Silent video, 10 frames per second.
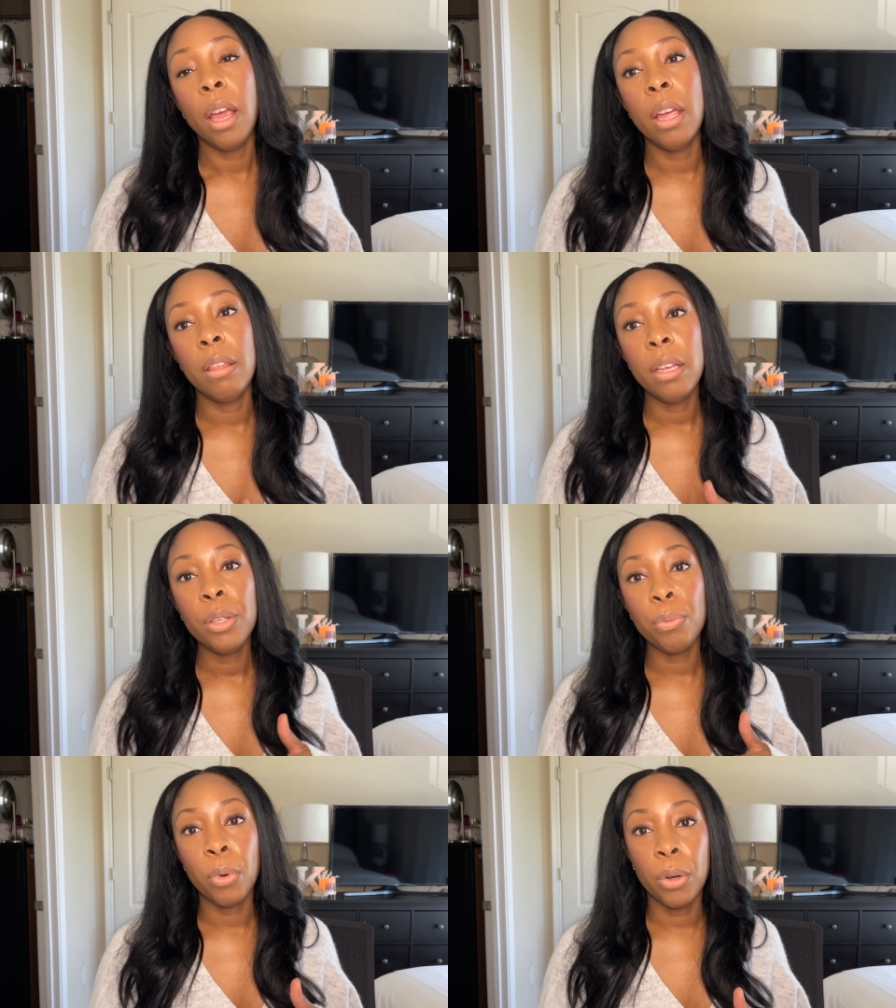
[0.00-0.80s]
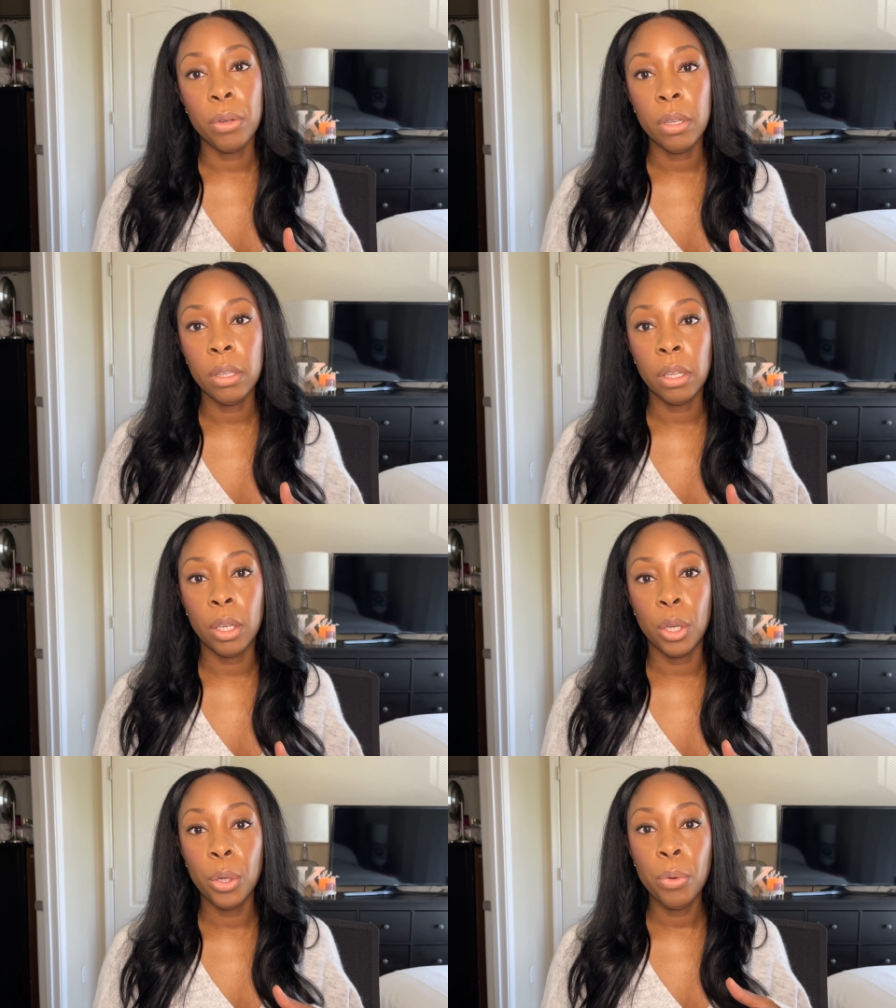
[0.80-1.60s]
In this role,
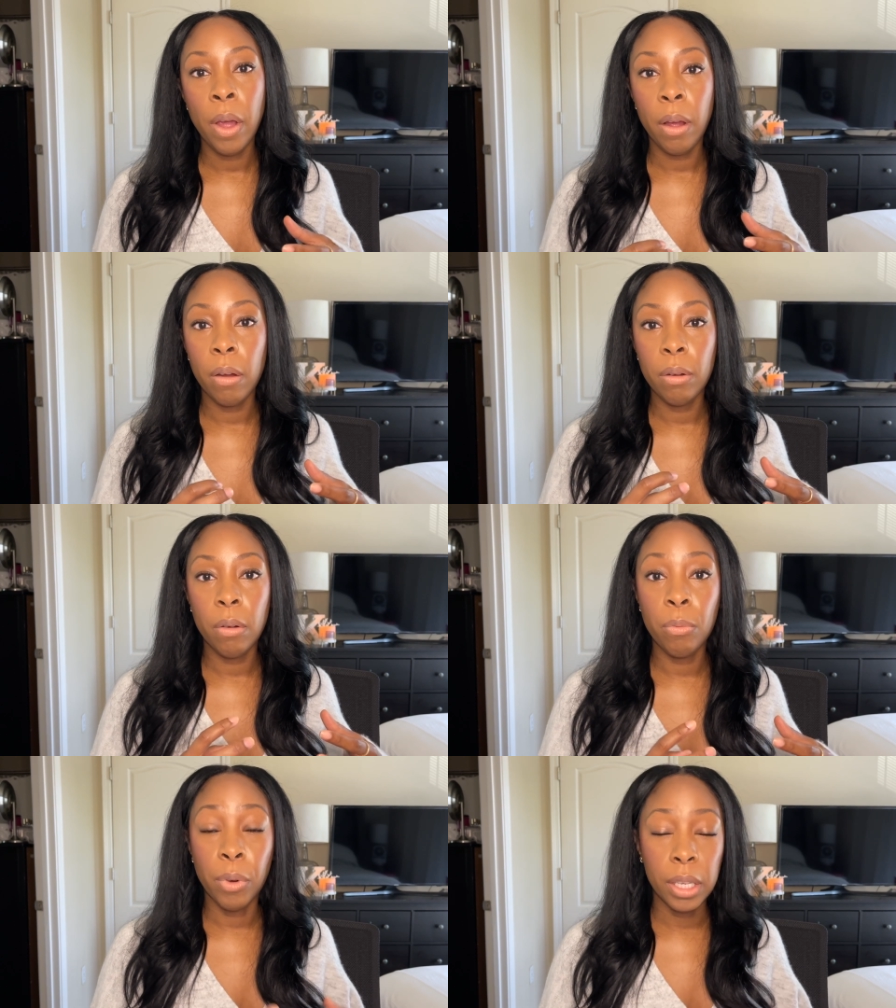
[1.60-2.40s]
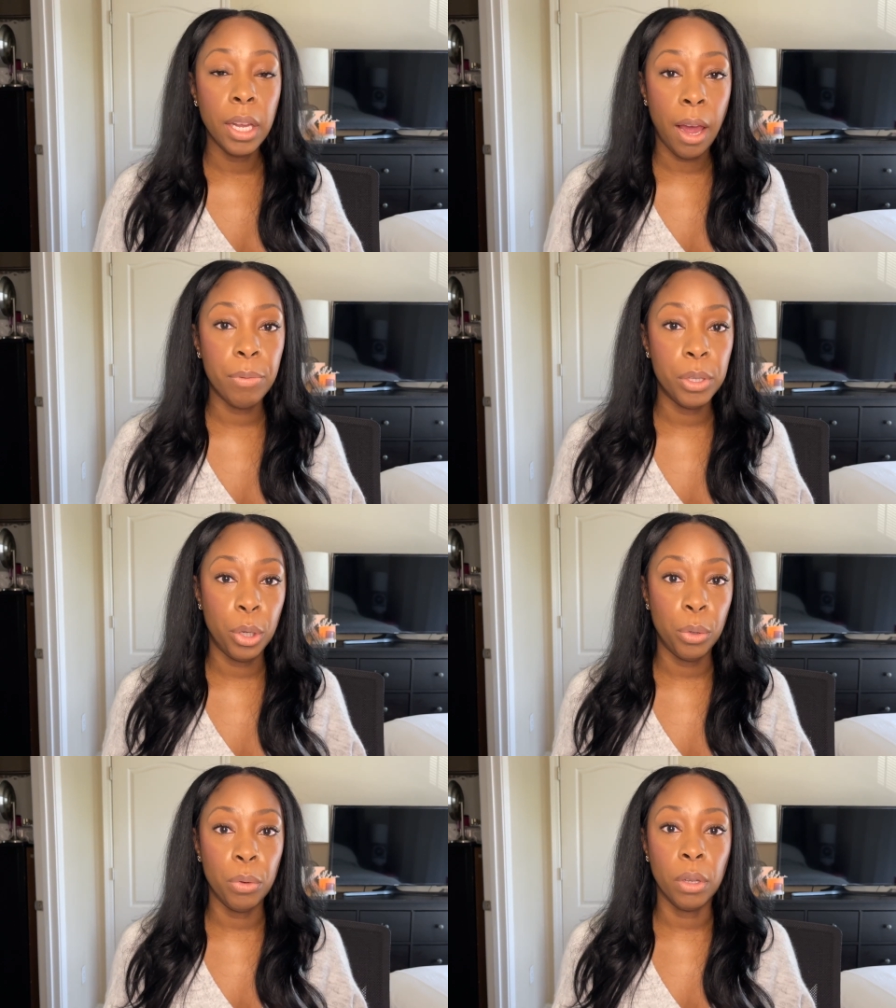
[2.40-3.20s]
you really have
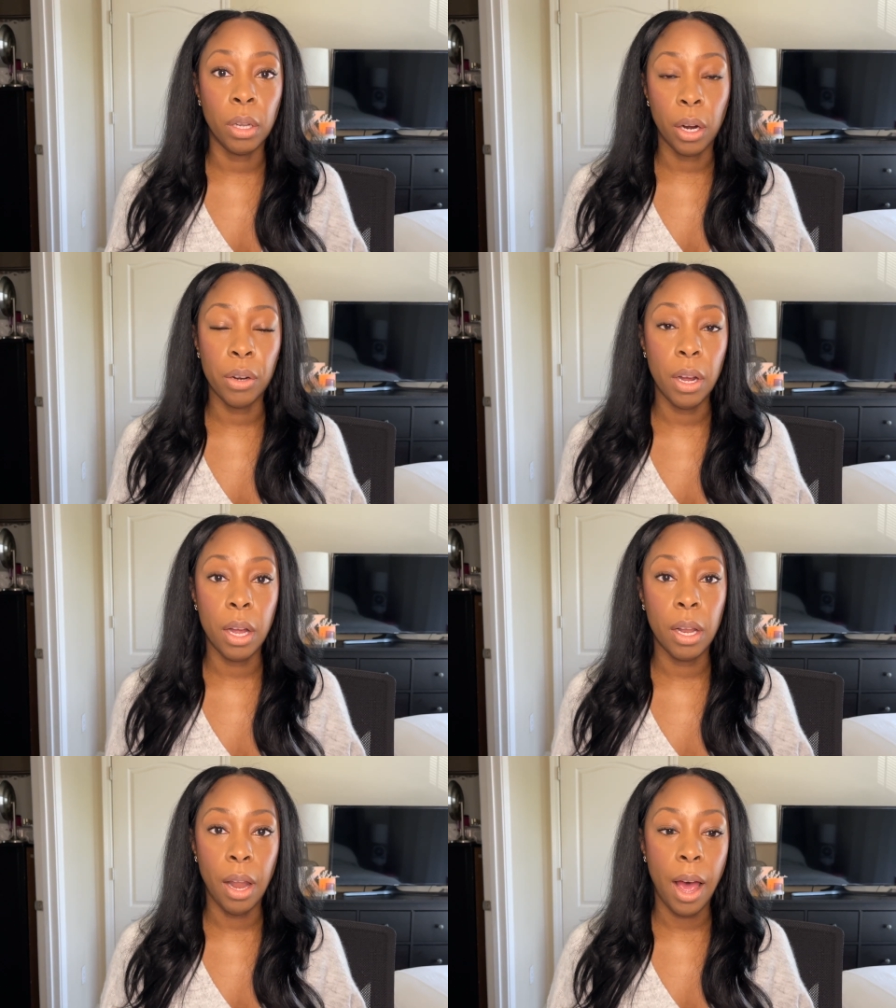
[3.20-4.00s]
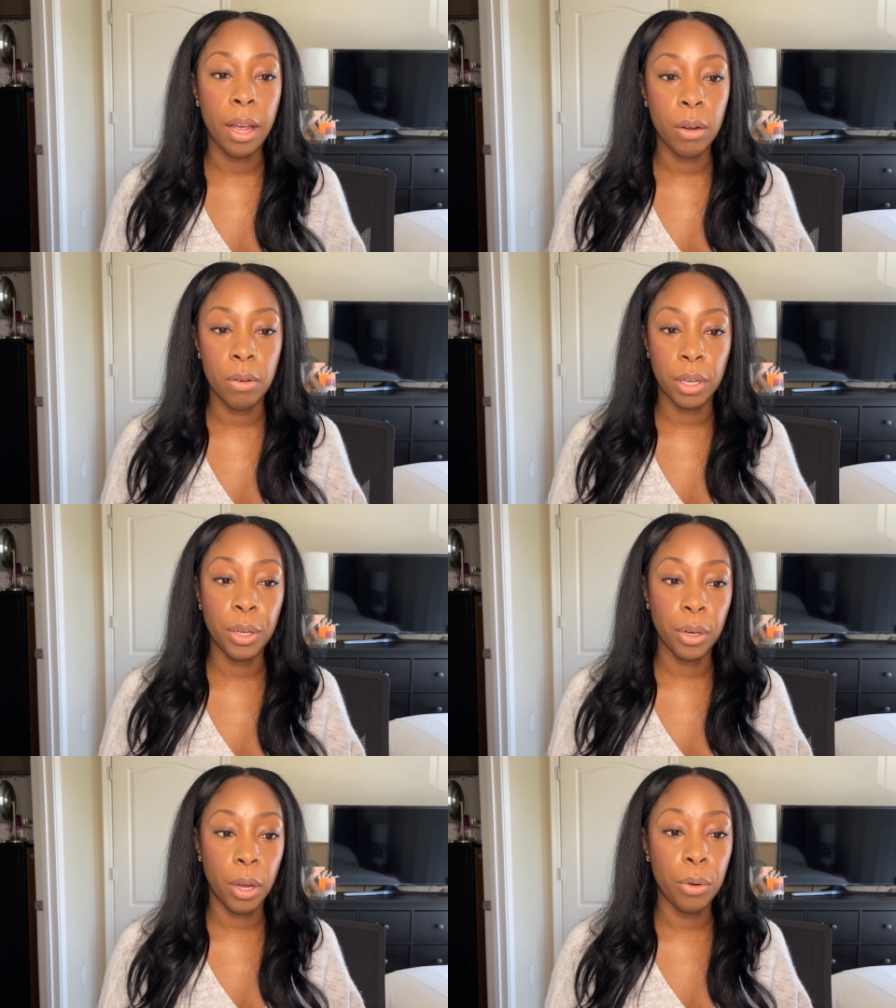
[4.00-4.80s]
to learn a lot on
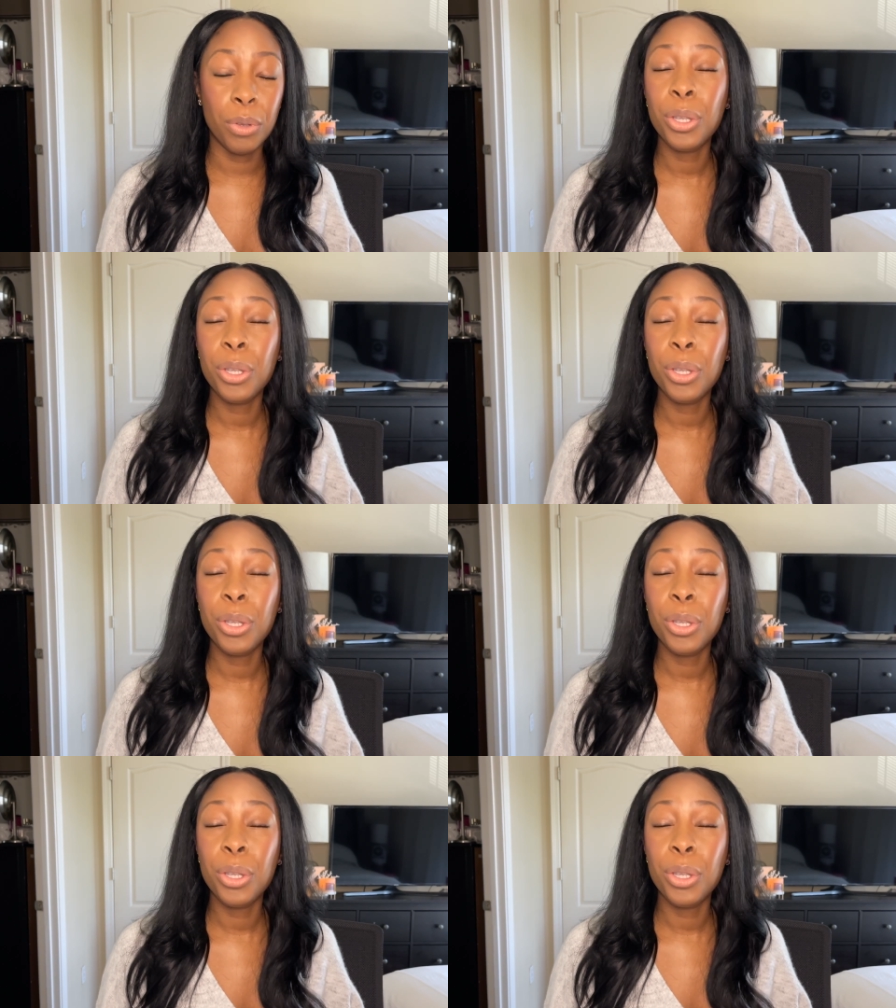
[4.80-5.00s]
your own.